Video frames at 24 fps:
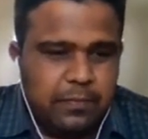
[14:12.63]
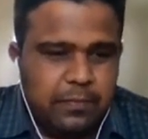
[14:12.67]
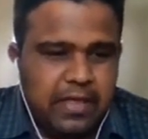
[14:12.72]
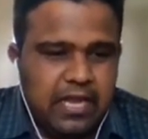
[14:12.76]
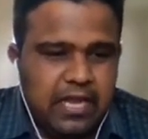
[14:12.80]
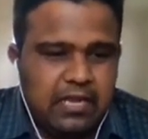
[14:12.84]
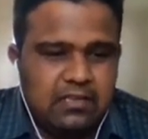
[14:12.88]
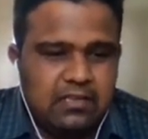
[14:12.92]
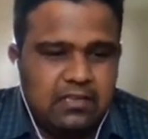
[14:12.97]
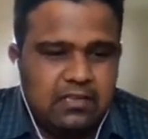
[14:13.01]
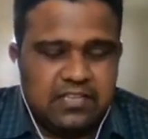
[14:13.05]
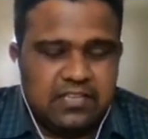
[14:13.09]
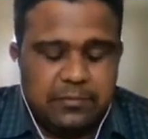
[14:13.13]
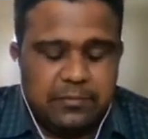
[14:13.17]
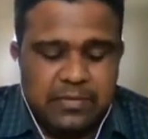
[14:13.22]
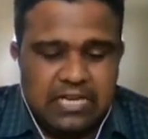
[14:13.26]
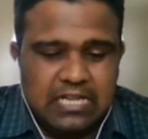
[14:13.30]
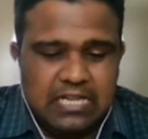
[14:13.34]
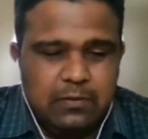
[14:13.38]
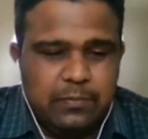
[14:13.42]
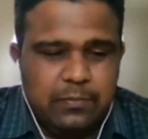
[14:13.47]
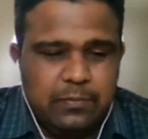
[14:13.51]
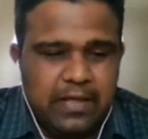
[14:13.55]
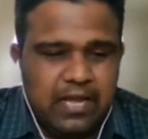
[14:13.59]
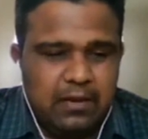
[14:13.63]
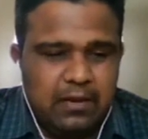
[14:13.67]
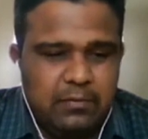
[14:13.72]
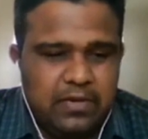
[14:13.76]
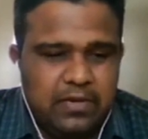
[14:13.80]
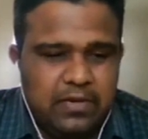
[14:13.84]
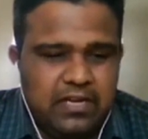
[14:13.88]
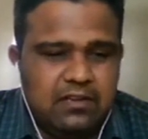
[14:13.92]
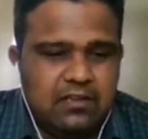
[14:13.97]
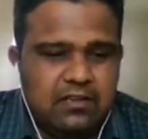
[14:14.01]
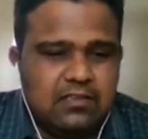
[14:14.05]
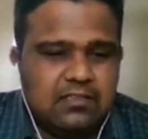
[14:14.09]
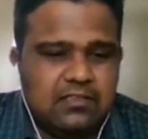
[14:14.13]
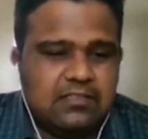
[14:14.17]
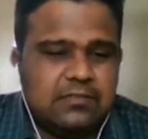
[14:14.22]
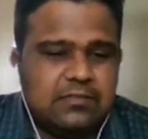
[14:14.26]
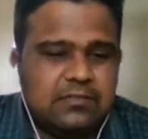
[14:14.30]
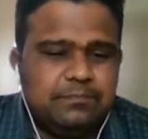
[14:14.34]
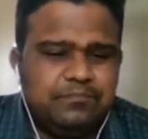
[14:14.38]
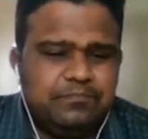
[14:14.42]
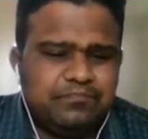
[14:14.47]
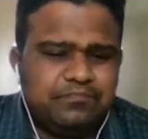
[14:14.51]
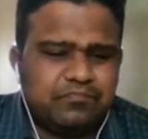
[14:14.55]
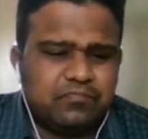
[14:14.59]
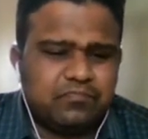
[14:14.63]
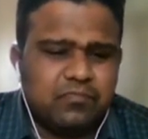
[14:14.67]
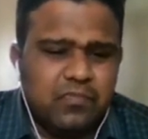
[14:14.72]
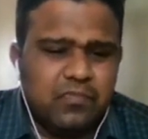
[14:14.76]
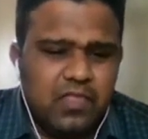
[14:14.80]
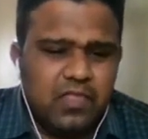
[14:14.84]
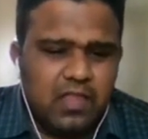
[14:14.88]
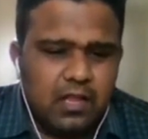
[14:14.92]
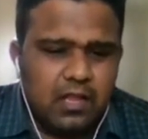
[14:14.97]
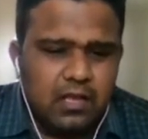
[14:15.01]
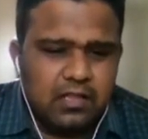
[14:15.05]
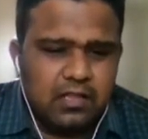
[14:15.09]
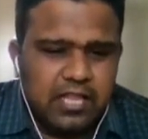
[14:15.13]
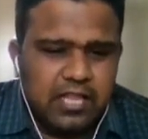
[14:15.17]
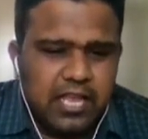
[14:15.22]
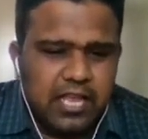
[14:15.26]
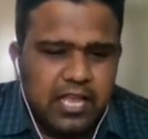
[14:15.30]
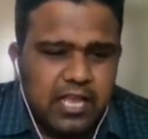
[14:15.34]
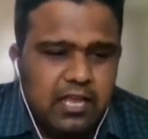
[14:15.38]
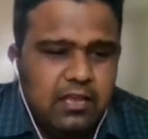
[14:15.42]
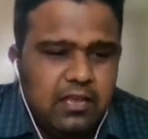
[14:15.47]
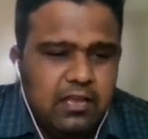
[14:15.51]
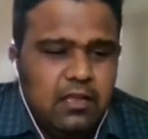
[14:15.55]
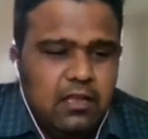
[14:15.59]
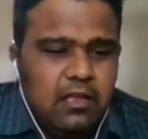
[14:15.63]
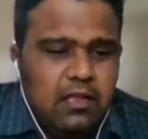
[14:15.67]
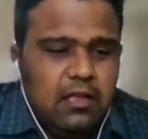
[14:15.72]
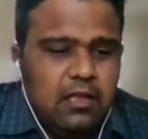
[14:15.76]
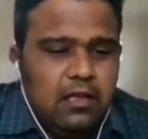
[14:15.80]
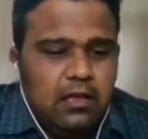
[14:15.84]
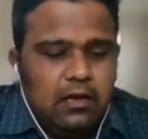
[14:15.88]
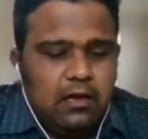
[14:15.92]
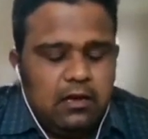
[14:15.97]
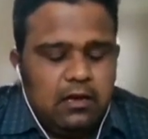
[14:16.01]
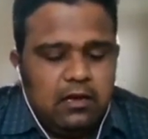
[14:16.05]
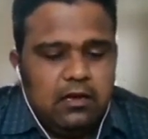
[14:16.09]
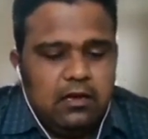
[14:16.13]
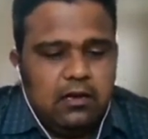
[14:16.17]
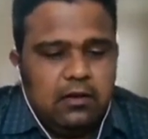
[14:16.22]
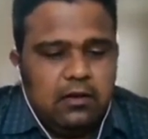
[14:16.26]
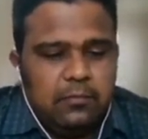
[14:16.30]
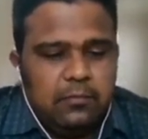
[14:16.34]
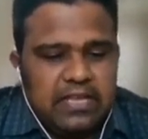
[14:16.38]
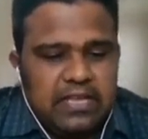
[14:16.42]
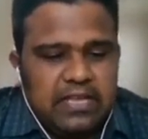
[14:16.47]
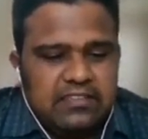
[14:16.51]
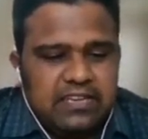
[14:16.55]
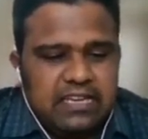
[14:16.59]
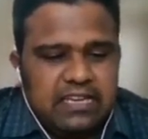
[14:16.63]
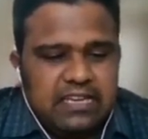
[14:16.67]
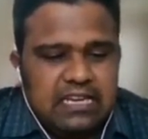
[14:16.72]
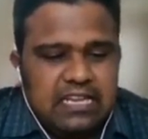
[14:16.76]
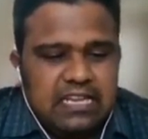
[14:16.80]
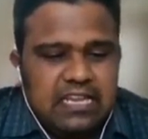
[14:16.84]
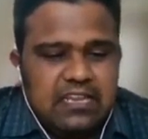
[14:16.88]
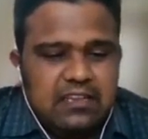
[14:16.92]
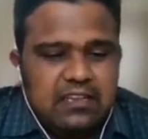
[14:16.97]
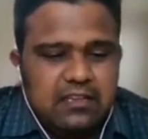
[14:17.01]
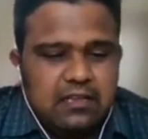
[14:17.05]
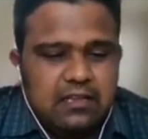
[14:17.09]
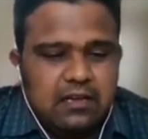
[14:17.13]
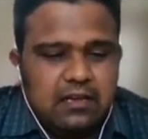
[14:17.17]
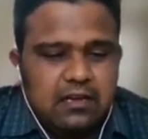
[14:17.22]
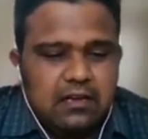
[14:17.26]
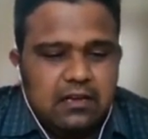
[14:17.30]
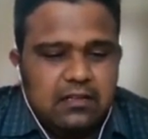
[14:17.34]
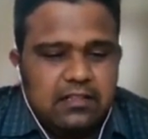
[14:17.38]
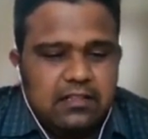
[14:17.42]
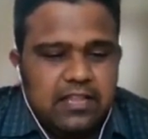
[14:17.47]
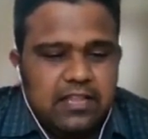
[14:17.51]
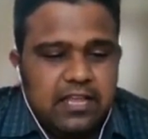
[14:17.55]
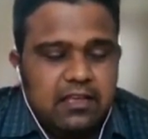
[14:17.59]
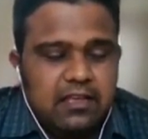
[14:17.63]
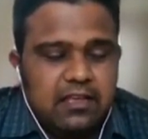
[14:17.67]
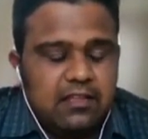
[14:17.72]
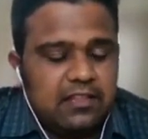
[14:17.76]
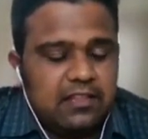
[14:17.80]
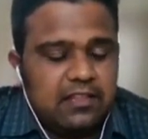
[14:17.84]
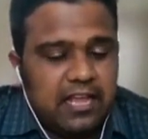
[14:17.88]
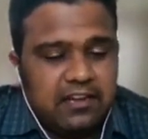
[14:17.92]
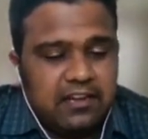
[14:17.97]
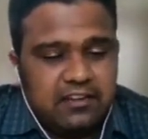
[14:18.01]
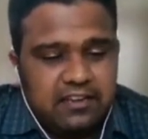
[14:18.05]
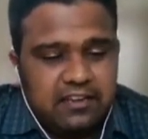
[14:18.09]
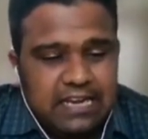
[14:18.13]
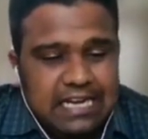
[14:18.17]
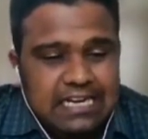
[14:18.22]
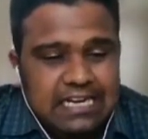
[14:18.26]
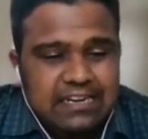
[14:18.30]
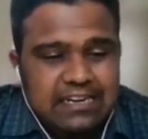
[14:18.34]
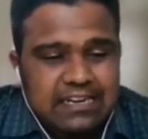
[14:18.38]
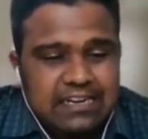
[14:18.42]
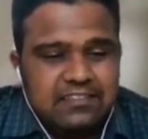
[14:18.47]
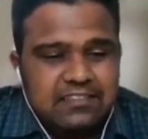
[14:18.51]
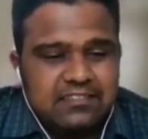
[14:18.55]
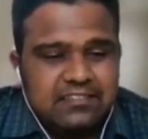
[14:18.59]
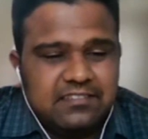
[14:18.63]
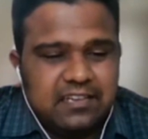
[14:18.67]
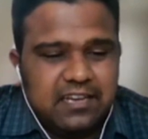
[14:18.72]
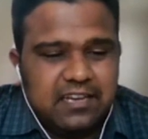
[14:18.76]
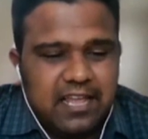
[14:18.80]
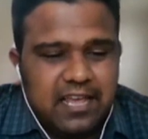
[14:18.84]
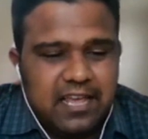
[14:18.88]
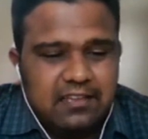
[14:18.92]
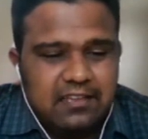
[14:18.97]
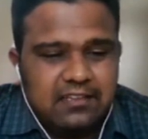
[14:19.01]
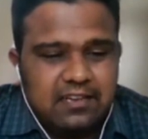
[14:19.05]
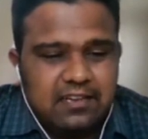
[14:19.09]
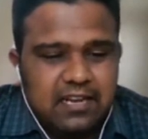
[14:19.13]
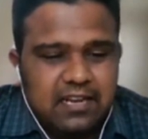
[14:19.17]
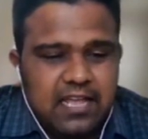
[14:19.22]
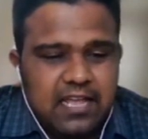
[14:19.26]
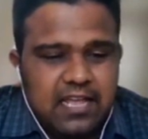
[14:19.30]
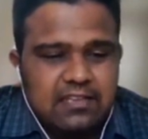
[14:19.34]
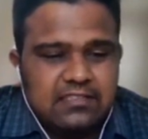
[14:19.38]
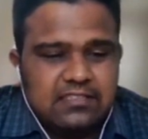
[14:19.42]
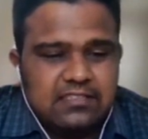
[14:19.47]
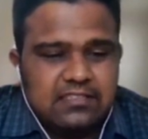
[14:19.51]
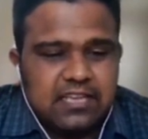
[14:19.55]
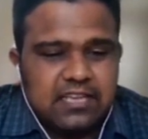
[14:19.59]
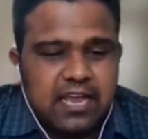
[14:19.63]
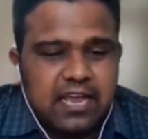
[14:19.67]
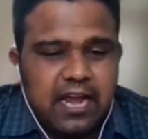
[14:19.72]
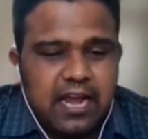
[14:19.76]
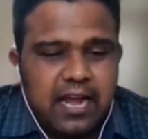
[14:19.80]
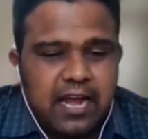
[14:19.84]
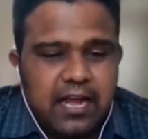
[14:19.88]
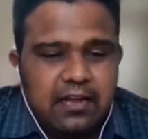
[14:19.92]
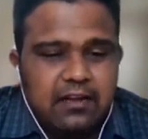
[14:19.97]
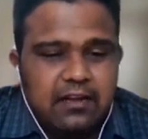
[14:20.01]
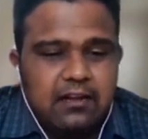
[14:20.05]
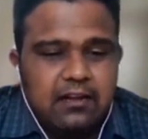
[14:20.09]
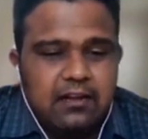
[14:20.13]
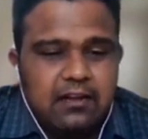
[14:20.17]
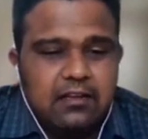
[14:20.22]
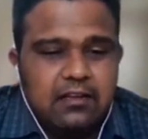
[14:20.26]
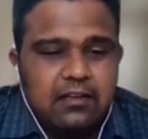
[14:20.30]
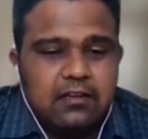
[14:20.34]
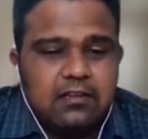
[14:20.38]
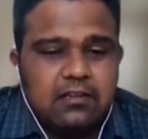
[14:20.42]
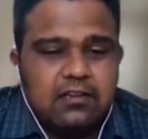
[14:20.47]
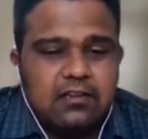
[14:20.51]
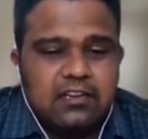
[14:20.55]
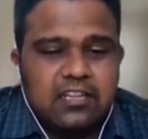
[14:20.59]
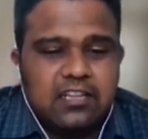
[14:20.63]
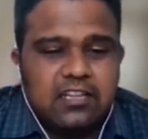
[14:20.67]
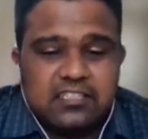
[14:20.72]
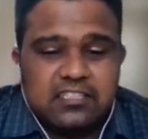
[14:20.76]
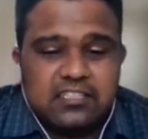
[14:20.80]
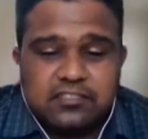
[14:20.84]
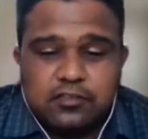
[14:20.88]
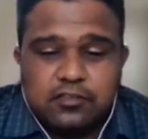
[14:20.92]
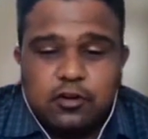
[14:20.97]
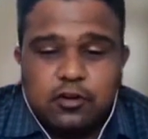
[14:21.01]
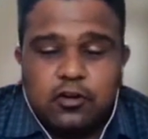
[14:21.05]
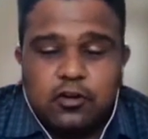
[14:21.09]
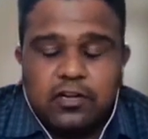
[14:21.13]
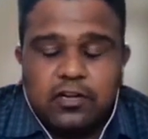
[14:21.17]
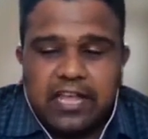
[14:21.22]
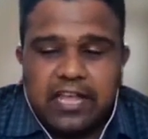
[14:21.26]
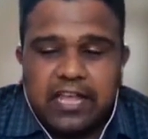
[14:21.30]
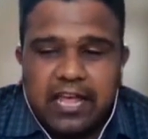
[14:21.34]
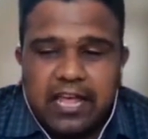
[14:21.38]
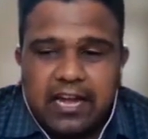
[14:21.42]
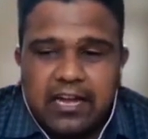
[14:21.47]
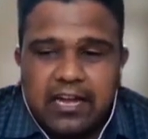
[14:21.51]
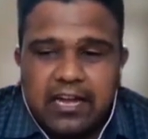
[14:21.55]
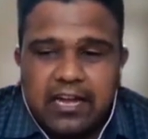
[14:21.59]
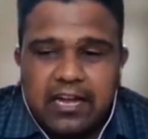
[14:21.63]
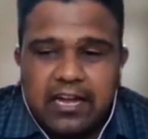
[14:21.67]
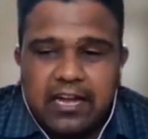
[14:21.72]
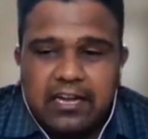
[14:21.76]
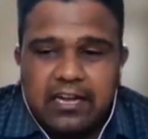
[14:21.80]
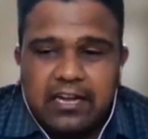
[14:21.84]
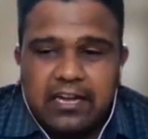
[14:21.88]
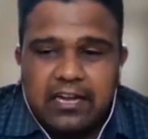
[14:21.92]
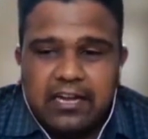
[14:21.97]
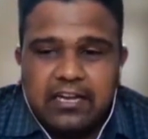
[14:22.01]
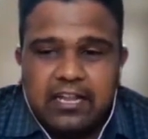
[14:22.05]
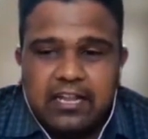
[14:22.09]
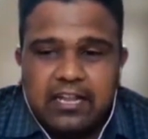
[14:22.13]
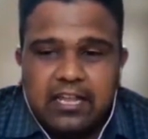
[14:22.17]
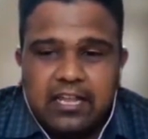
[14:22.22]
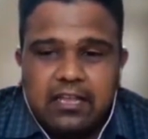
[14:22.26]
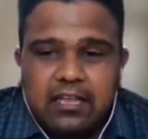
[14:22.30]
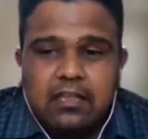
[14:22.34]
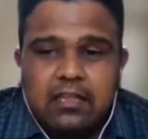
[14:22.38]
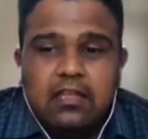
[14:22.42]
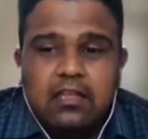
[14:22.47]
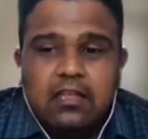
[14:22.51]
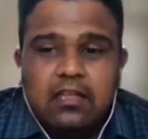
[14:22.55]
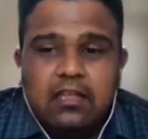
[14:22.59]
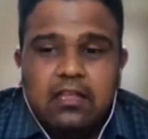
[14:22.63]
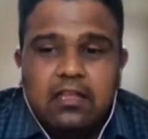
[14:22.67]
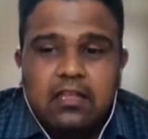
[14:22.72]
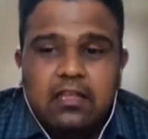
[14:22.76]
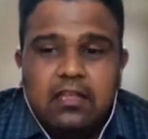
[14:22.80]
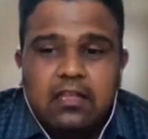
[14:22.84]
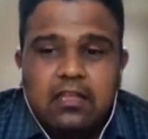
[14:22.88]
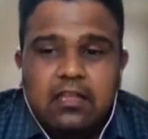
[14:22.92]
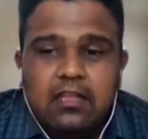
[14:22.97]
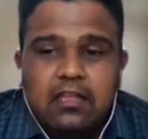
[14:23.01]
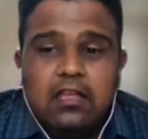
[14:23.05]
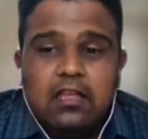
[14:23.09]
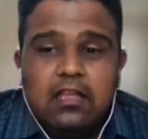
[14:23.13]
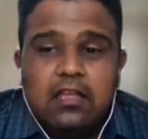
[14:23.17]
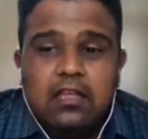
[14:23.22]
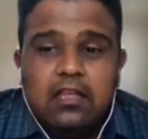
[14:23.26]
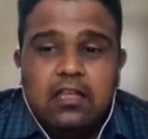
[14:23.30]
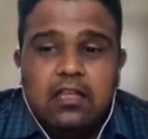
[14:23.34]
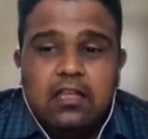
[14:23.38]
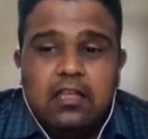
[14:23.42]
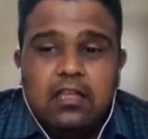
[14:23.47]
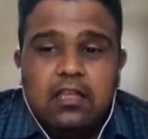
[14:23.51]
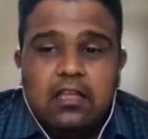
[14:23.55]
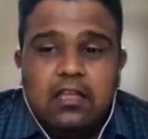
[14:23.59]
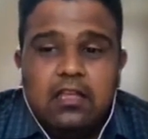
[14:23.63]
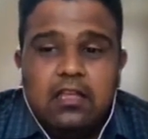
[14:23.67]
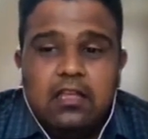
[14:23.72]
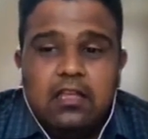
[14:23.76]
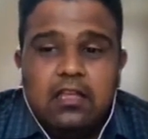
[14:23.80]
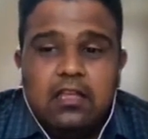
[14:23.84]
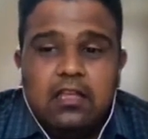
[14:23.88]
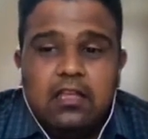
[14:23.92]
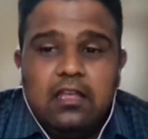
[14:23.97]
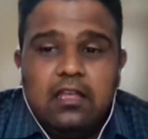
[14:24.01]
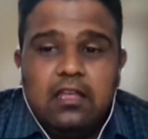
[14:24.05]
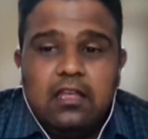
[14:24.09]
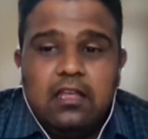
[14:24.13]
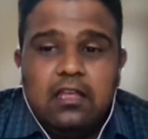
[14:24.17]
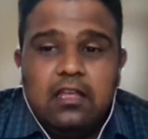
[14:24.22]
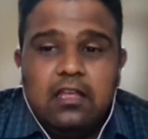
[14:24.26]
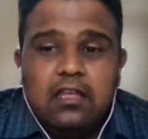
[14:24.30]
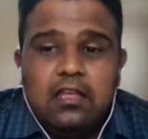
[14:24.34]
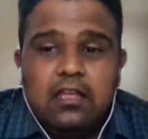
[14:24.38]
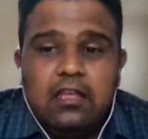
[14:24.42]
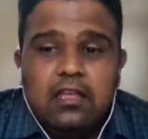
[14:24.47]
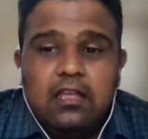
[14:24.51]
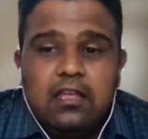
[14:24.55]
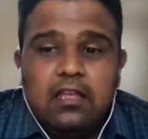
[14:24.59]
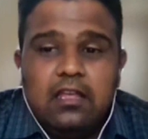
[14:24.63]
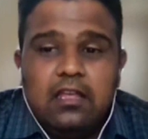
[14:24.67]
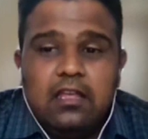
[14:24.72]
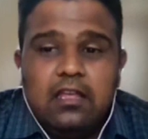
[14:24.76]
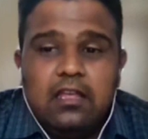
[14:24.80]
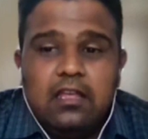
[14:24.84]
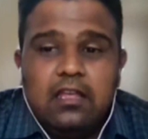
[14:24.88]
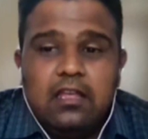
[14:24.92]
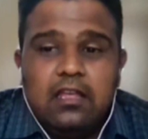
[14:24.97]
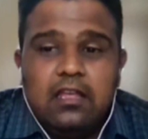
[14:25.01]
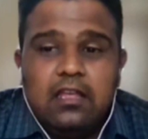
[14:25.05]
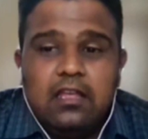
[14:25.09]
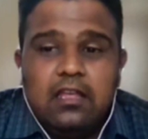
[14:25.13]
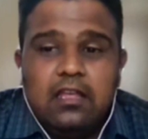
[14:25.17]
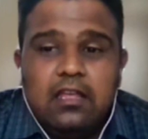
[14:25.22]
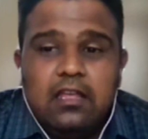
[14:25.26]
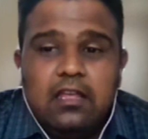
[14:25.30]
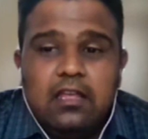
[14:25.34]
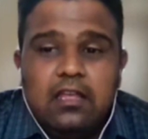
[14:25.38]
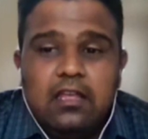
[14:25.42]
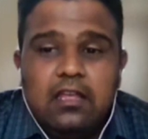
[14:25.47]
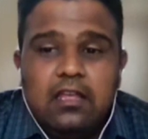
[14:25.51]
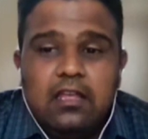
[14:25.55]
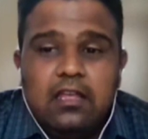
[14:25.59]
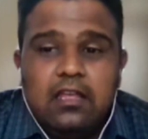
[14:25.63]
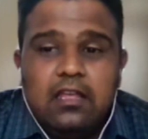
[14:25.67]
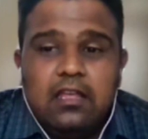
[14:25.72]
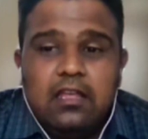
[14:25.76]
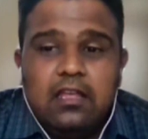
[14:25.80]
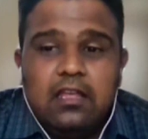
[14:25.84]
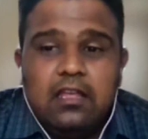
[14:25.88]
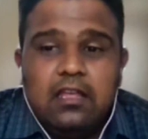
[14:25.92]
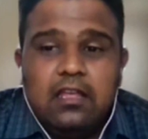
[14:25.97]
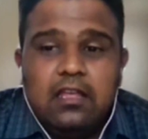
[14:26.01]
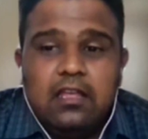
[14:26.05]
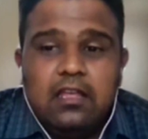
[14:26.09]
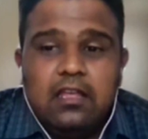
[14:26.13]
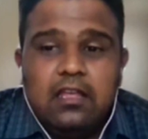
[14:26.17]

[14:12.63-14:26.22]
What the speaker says: seminal parameters. They their yield is less and does not guarantee that sperms with higher fertilizing ability,